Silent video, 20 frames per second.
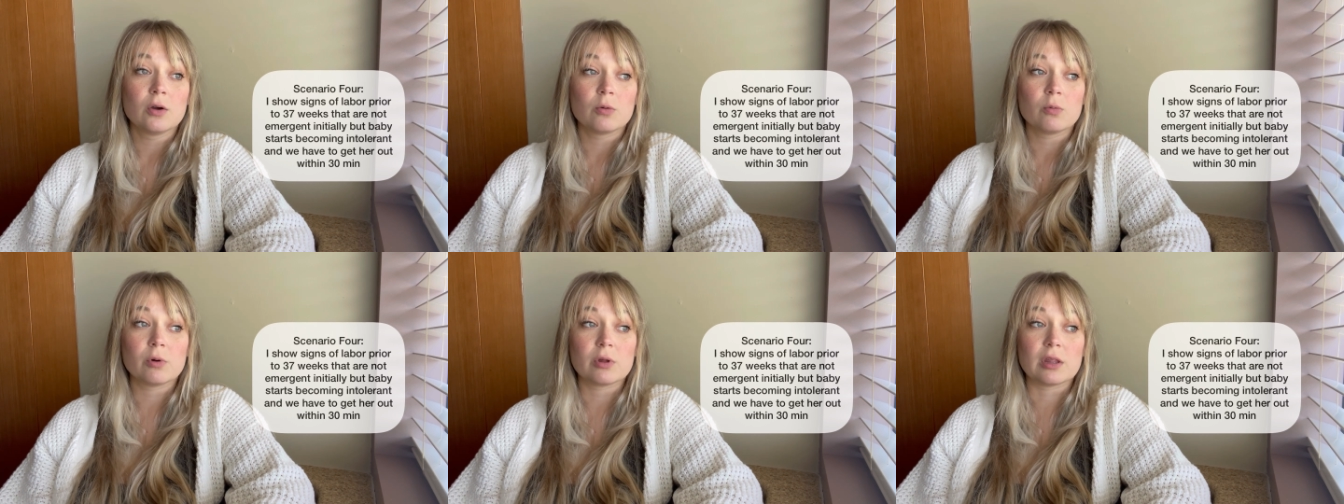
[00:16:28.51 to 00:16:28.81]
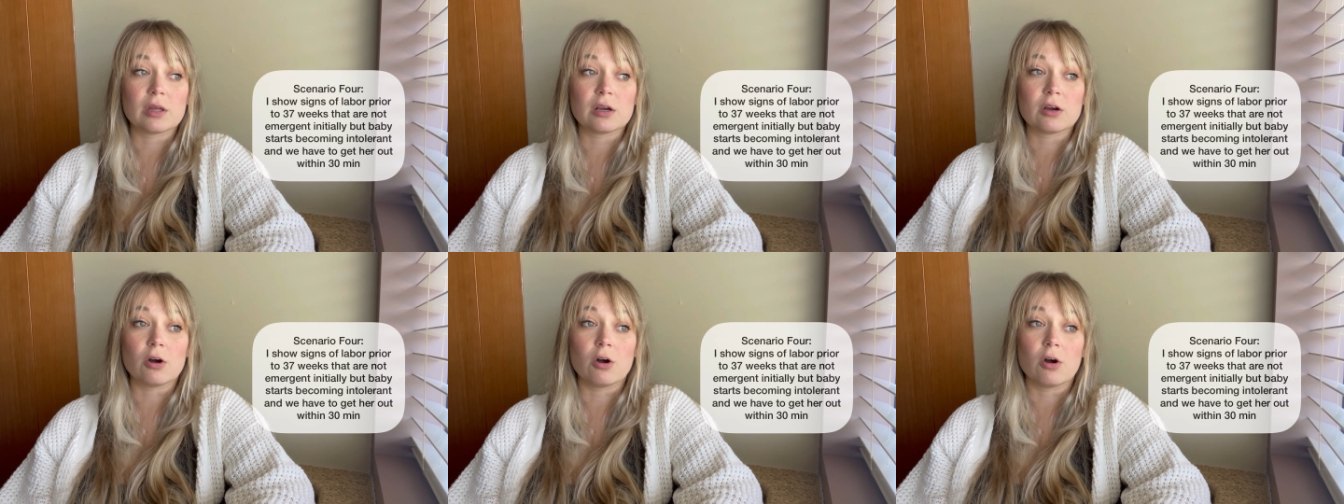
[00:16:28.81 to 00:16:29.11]
what
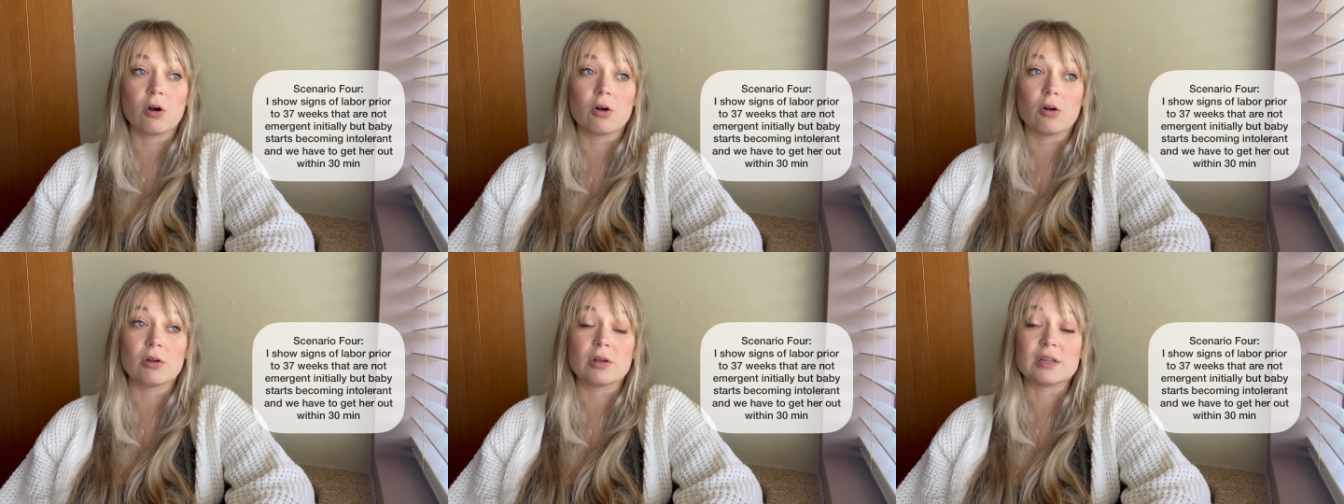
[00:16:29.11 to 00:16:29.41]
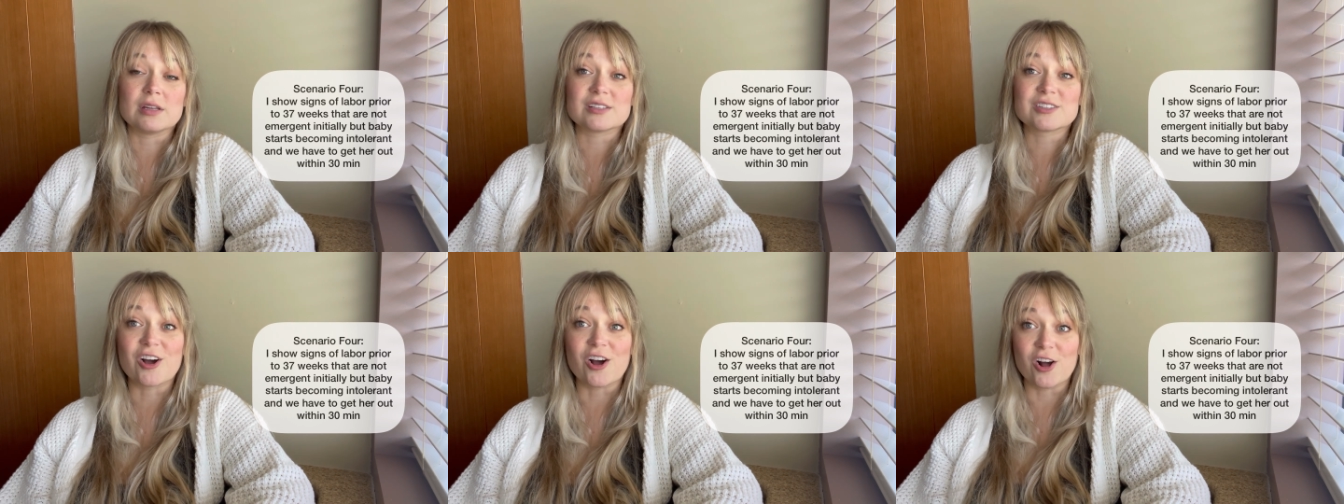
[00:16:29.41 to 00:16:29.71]
they call
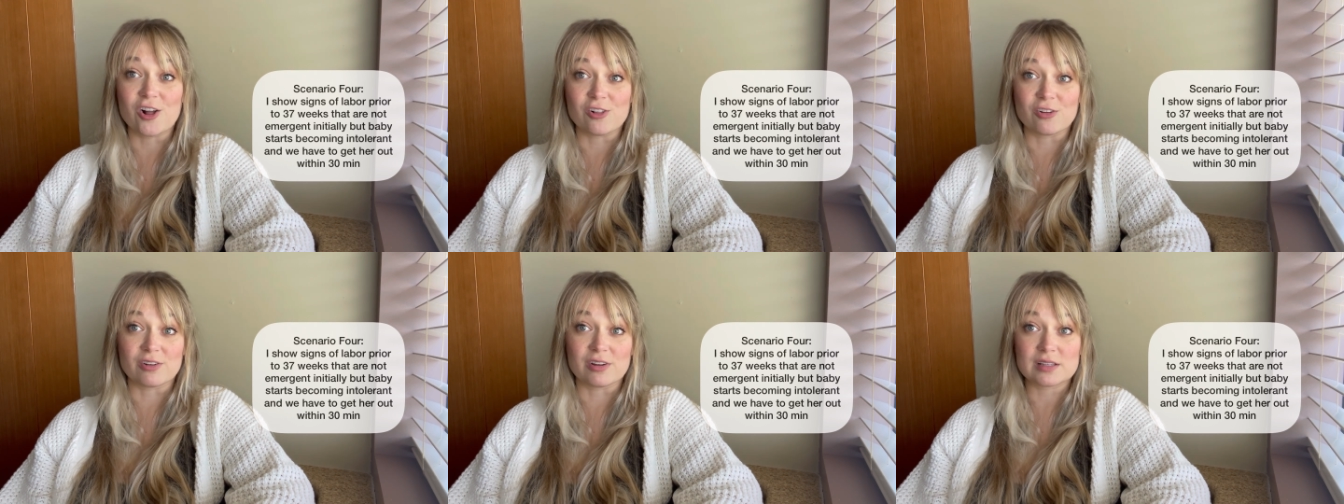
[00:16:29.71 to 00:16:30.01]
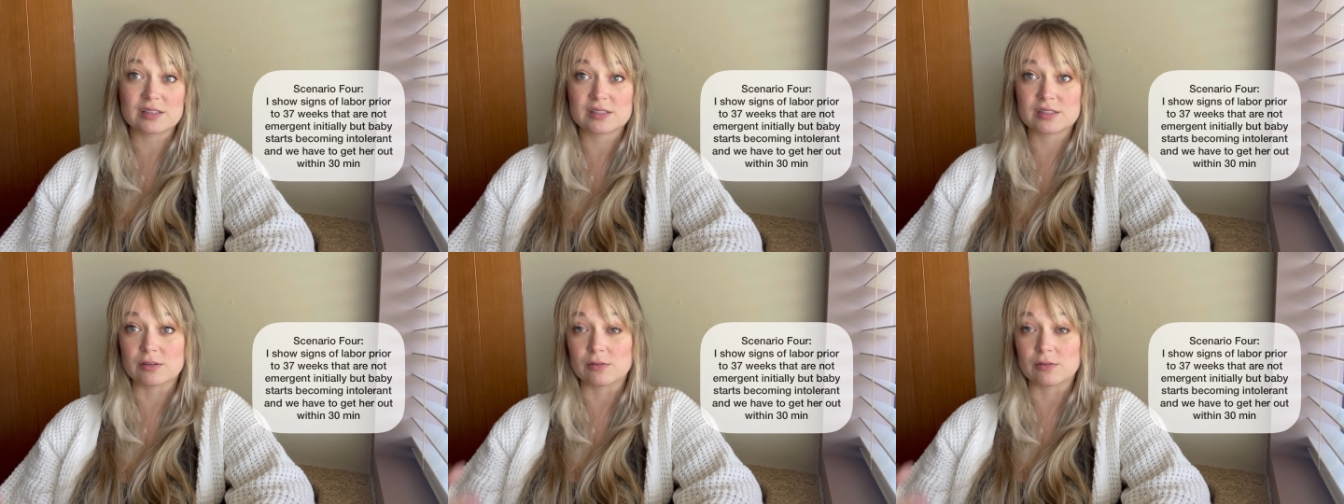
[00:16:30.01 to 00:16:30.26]
intolerance.